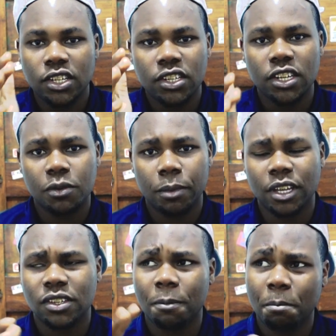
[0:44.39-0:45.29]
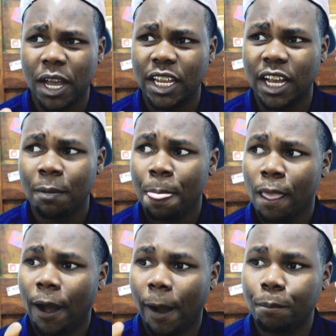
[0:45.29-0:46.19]
Just expect some minor
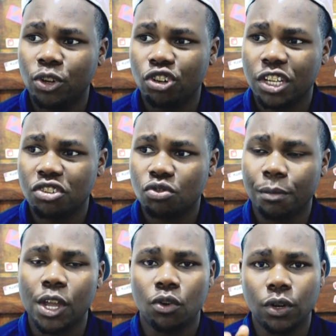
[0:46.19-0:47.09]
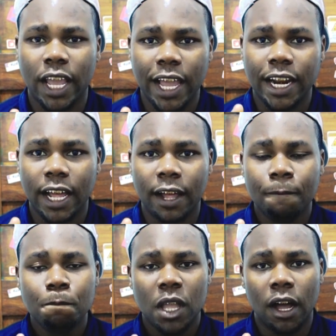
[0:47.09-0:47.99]
upgrades to my own kind
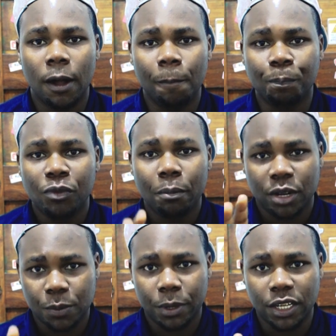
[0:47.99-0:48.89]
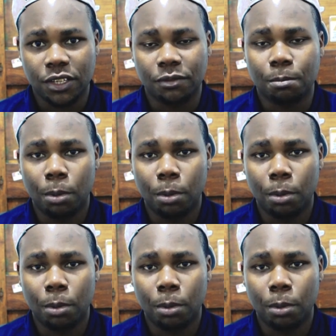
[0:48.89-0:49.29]
of perspective.